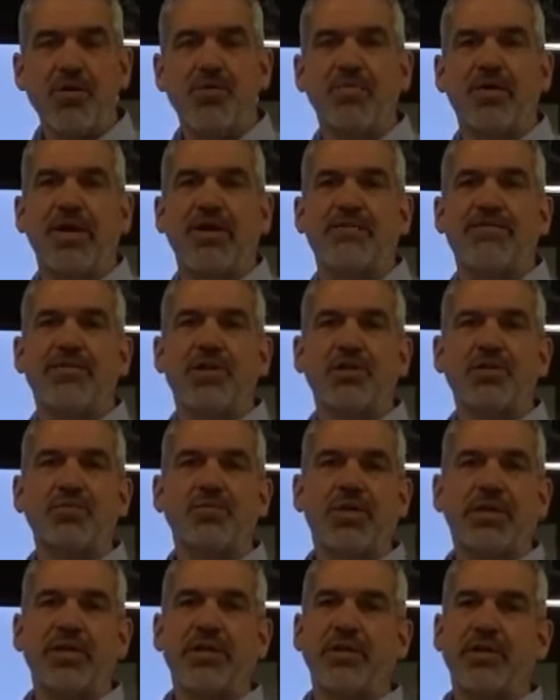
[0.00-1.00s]
we have
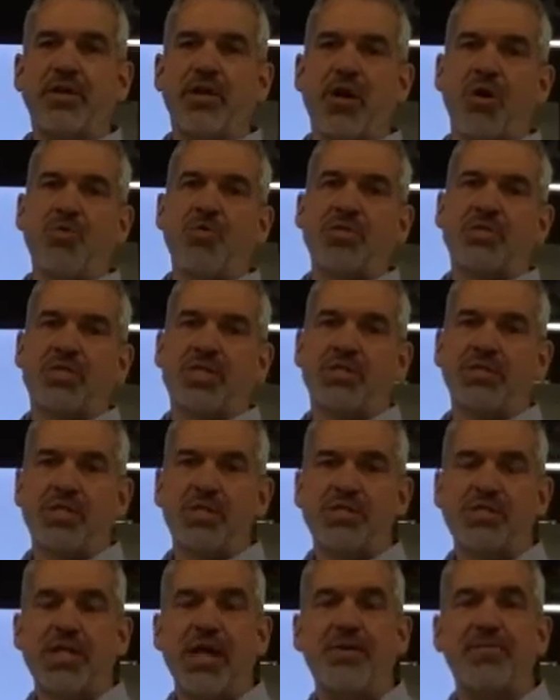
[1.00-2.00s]
virtually no
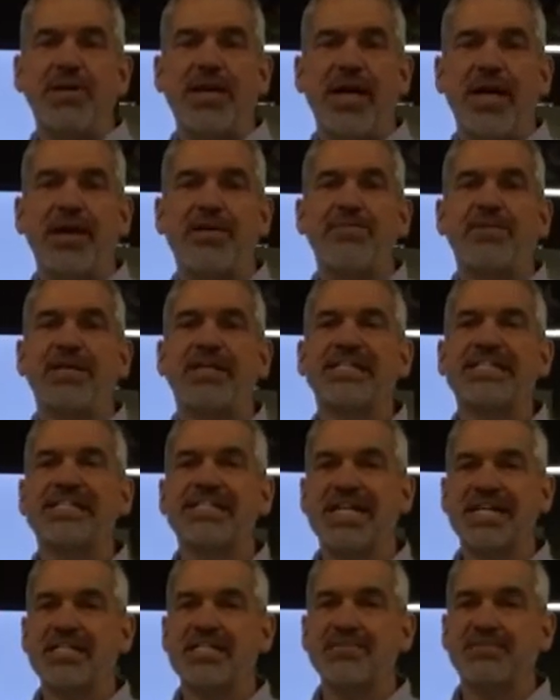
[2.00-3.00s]
resistance and we have
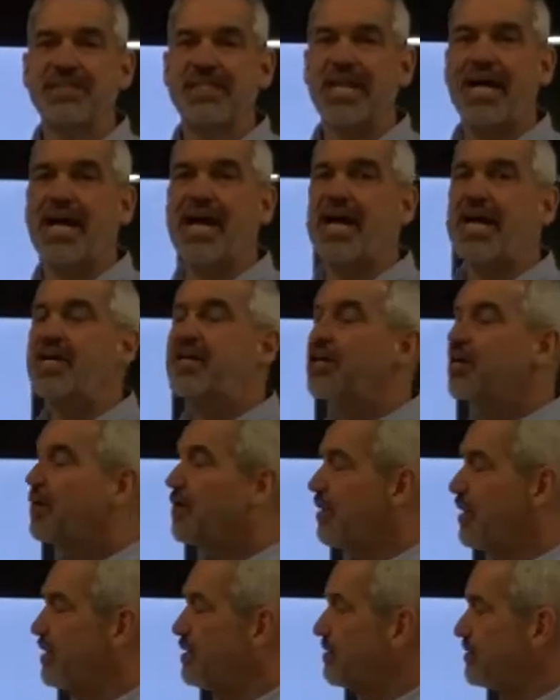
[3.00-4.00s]
excessively high
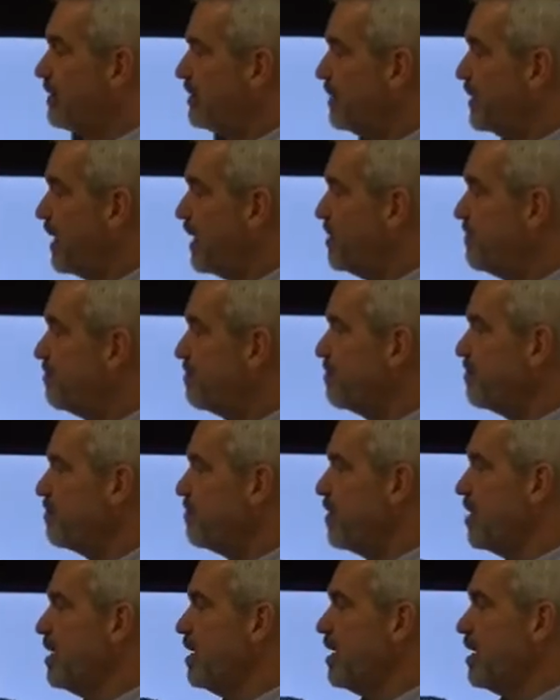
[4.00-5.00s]
current, okay?
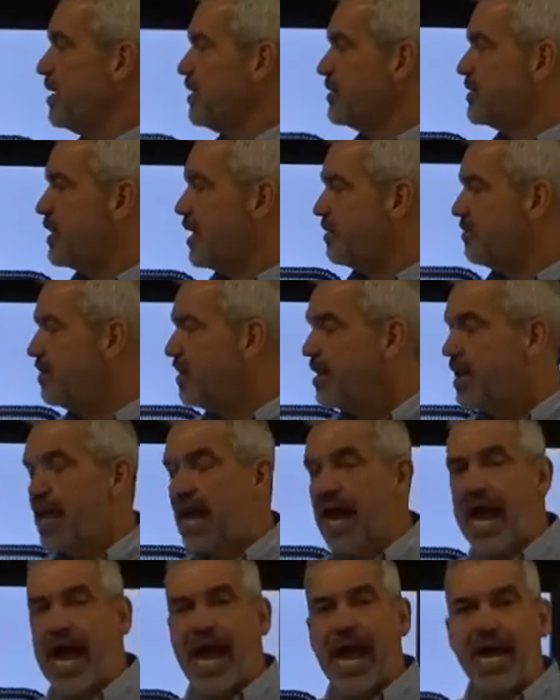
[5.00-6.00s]
So
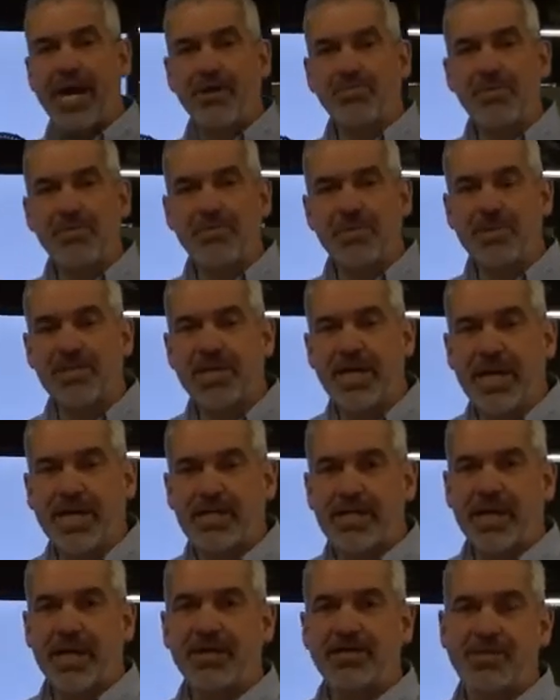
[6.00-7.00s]
how do we
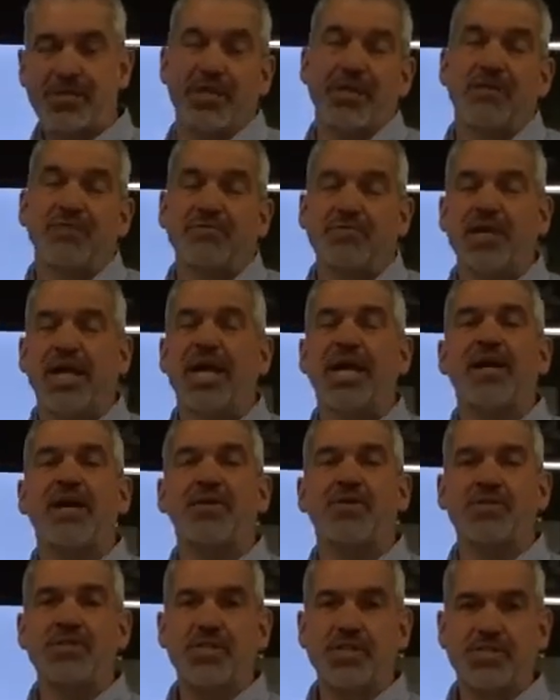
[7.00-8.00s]
protect ourselves and our
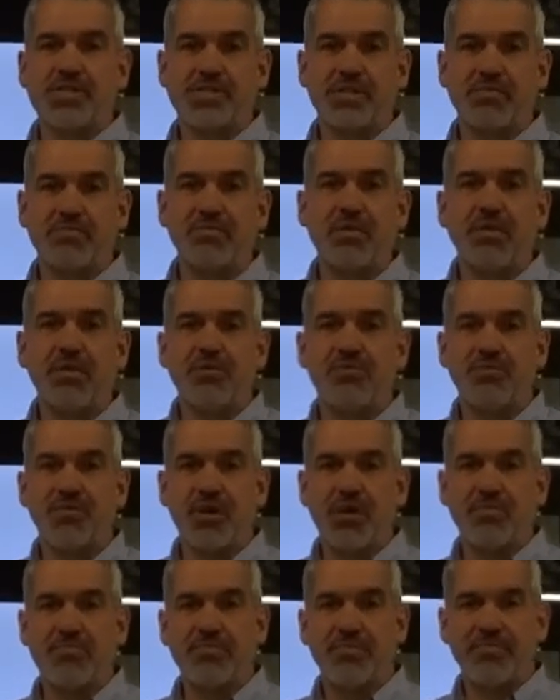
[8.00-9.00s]
system
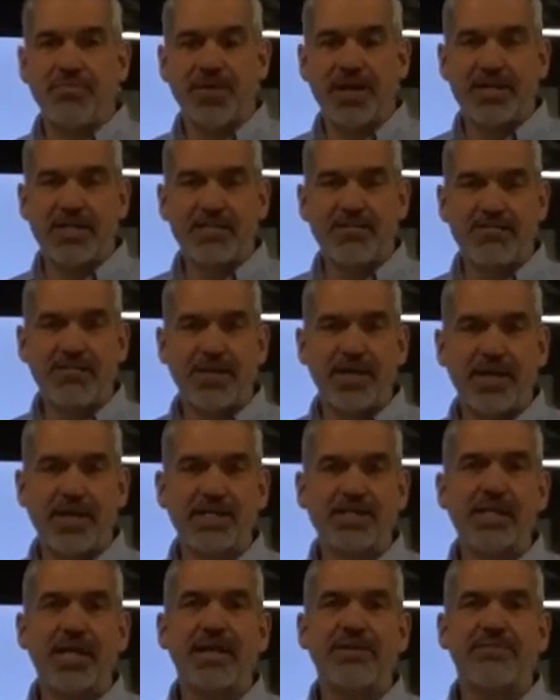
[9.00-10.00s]
from phase to
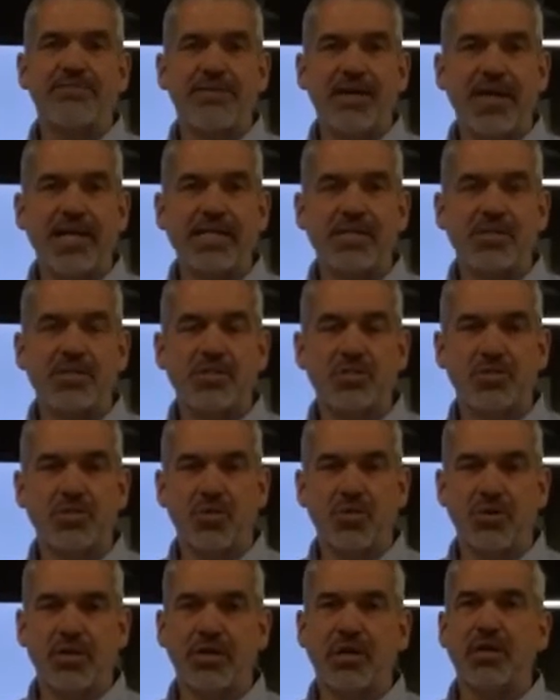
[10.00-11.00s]
phase and phase to
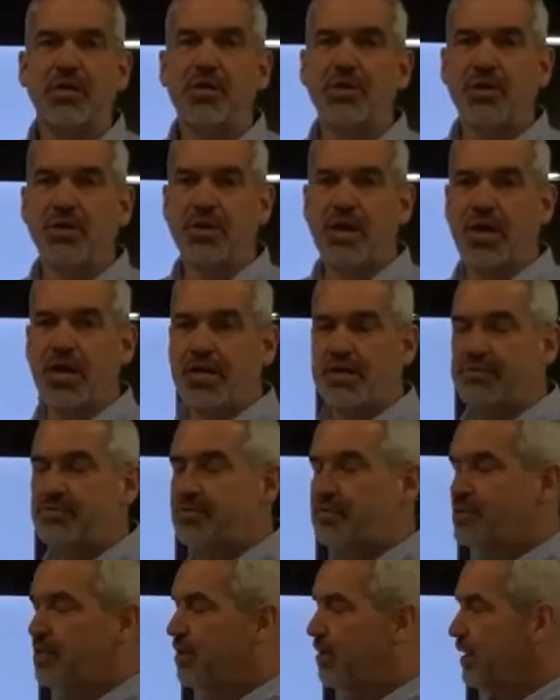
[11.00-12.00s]
short
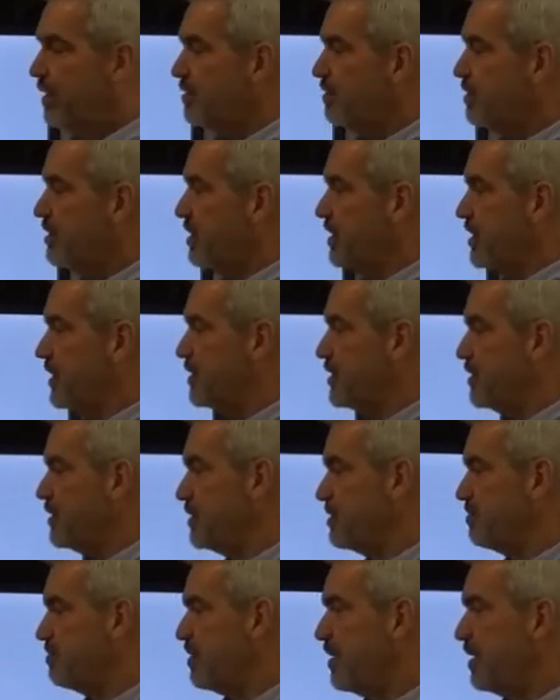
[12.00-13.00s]
circuit
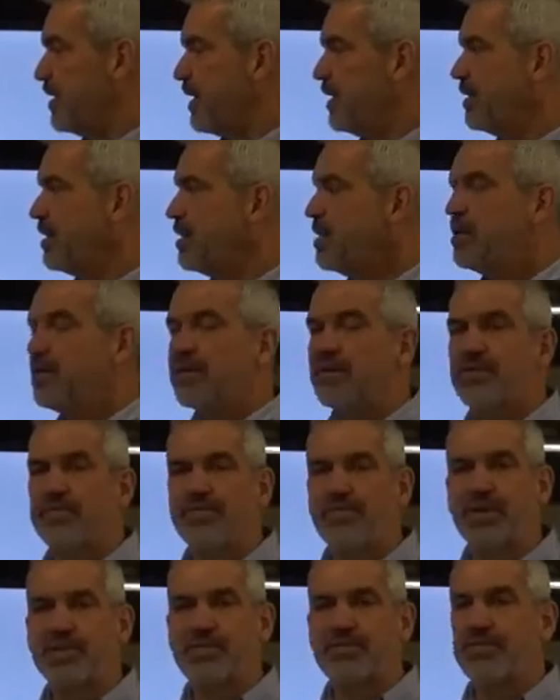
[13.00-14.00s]
conditions, all right?
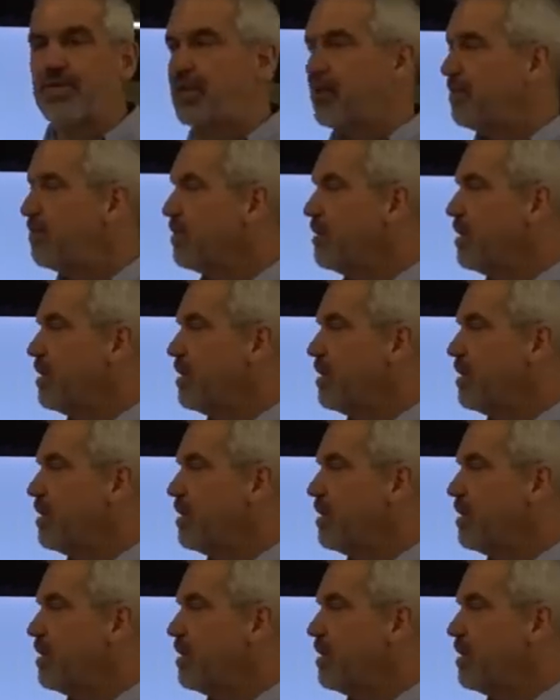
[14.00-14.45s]
First of all,